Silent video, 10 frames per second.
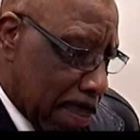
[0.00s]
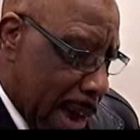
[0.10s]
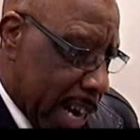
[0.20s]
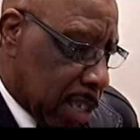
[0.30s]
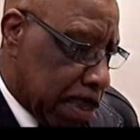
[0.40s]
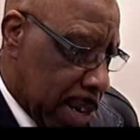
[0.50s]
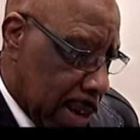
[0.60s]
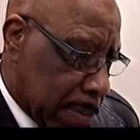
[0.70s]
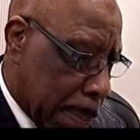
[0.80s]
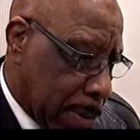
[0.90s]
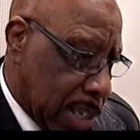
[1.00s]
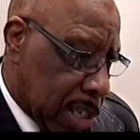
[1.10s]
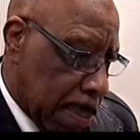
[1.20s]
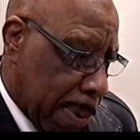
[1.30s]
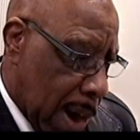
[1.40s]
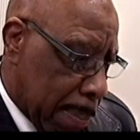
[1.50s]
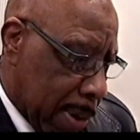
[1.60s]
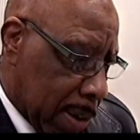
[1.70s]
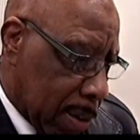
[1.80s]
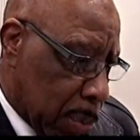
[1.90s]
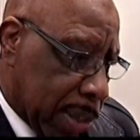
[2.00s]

management of the police department